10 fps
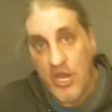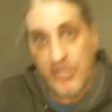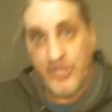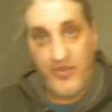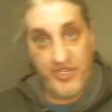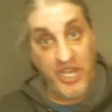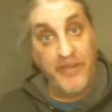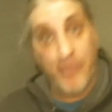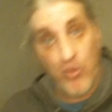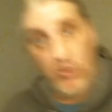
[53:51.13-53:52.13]
to the
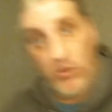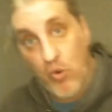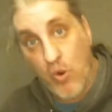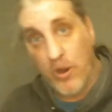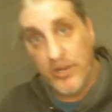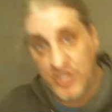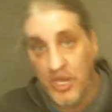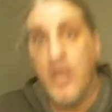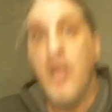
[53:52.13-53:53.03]
temporal lords.